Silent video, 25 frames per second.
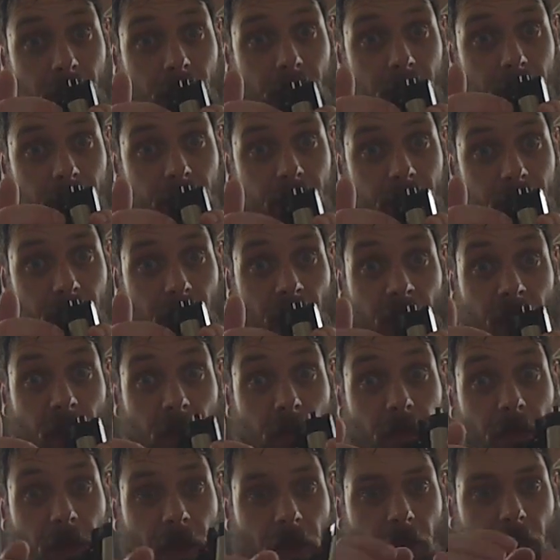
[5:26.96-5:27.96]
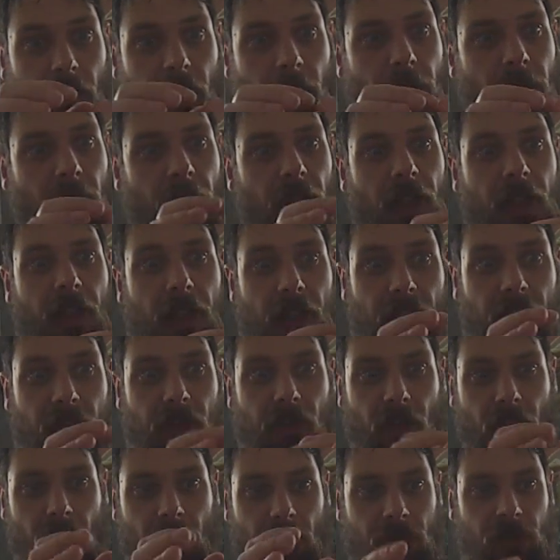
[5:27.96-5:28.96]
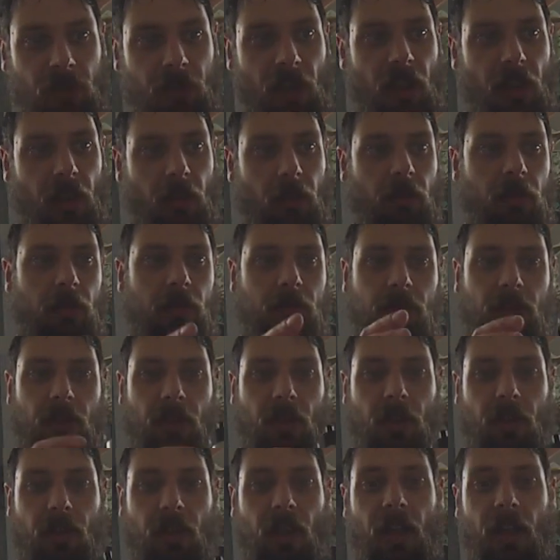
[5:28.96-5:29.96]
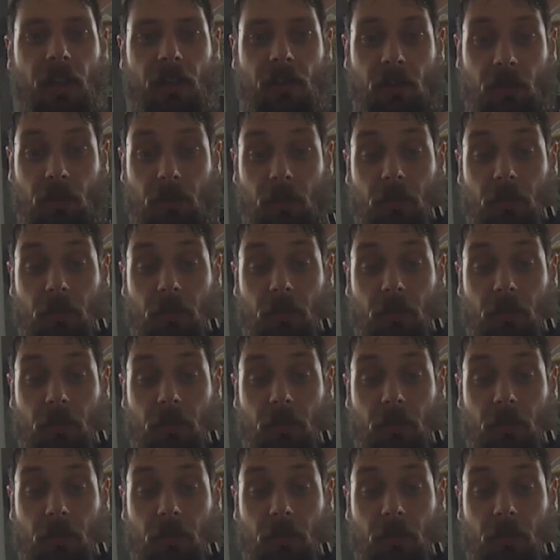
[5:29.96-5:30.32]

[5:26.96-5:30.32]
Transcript: interference fitted into the shell. They're there to not